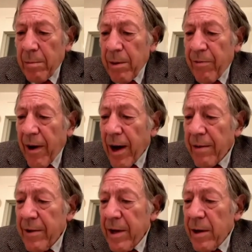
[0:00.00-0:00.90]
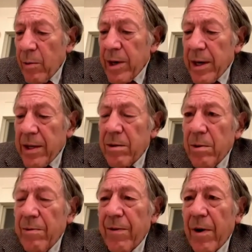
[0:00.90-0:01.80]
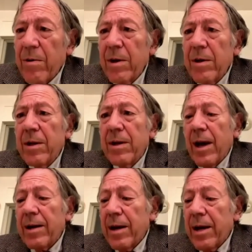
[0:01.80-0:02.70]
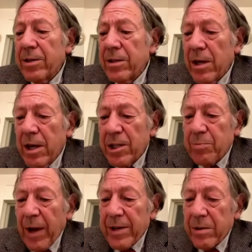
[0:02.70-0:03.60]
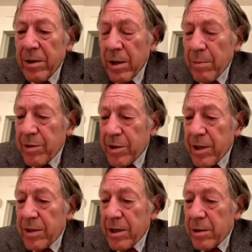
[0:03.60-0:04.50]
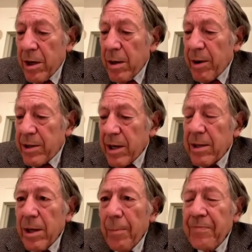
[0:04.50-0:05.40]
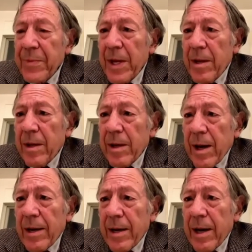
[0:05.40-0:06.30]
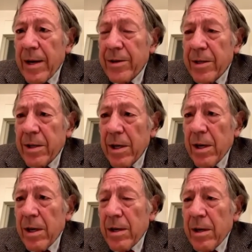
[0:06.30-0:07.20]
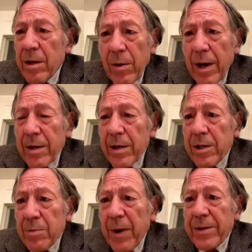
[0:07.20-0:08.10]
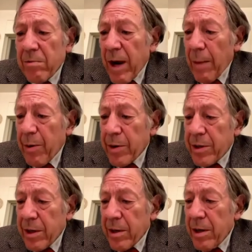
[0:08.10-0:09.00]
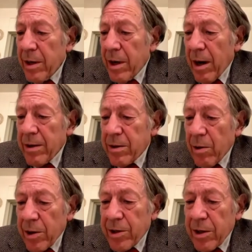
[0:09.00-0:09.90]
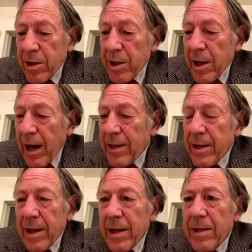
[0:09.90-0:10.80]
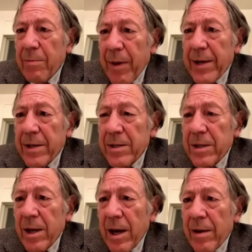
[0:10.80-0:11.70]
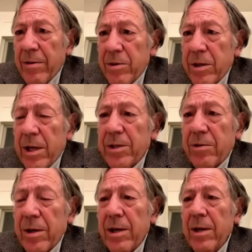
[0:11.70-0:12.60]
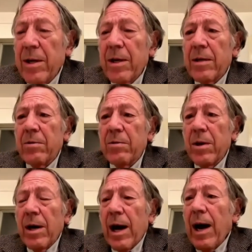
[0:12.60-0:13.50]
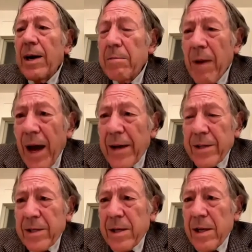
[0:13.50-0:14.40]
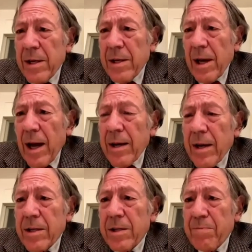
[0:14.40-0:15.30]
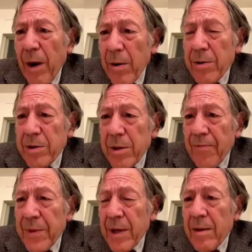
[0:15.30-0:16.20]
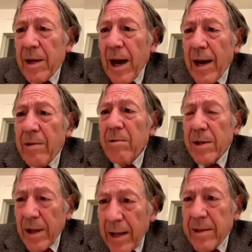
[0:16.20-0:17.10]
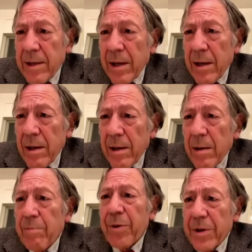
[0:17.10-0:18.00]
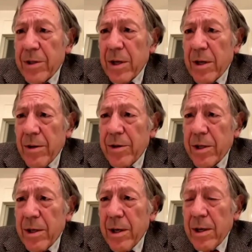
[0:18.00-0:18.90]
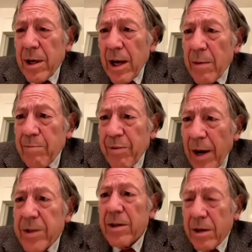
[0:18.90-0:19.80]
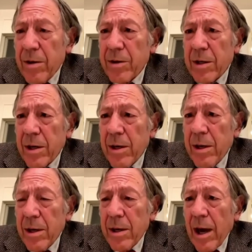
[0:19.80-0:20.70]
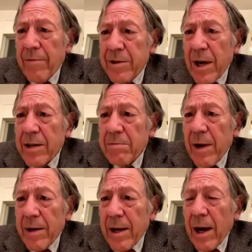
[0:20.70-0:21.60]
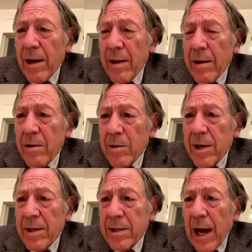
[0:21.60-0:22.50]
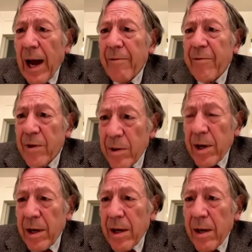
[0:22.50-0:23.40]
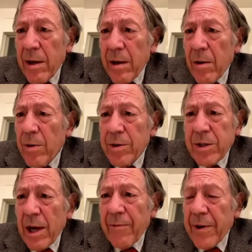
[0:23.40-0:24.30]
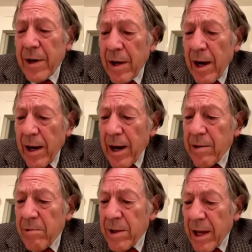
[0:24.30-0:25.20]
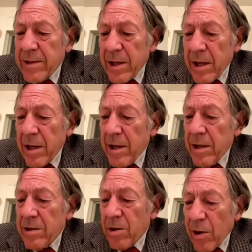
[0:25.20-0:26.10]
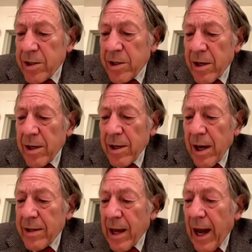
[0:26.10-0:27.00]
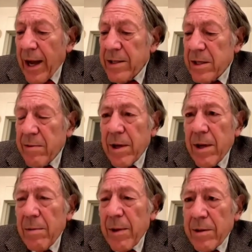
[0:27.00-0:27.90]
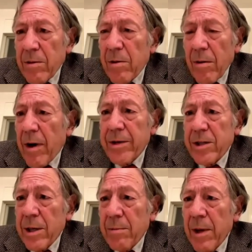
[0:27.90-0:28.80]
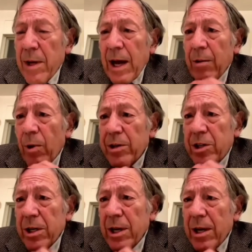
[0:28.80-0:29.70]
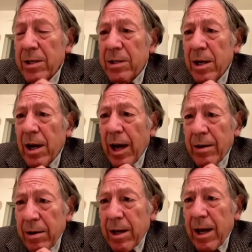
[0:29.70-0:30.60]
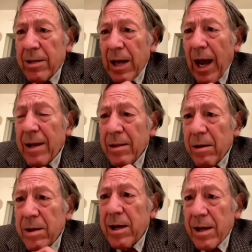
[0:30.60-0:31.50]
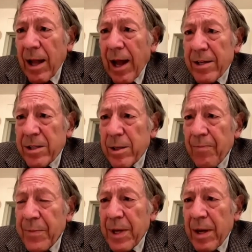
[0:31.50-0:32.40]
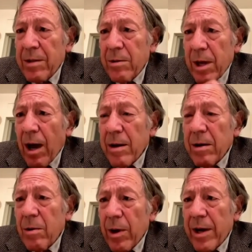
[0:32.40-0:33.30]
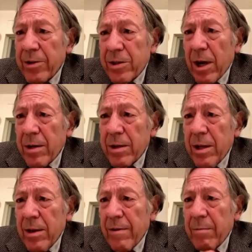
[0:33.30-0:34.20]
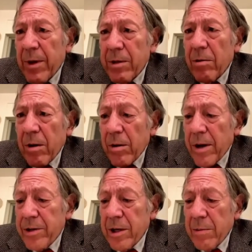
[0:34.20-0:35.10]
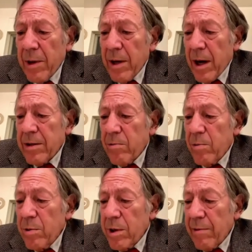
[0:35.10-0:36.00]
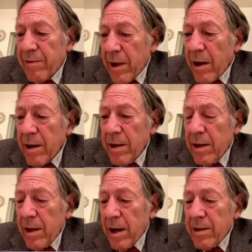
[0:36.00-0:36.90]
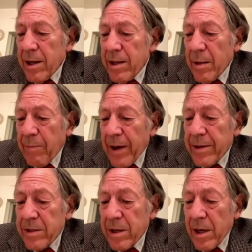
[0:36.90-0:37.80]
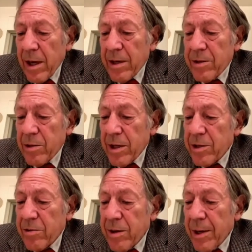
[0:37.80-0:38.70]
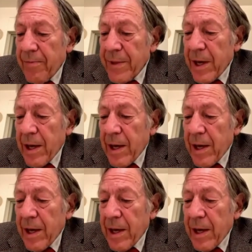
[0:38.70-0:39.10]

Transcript: Number five, we need to invoke the United Nations special procedures, particularly the United Nations UN Special Rapporteur on Torture and the independence of the judiciary to unmask and expose the unrelenting persecution and prosecution of Judge Maria Lourdes Afiuni, who has suffered unrelenting torture at the hands of the Maduro regime, and where she is, in her case, a looking glass into the ongoing assault of the Maduro regime on the rule of law, on the independence of uh, judiciary,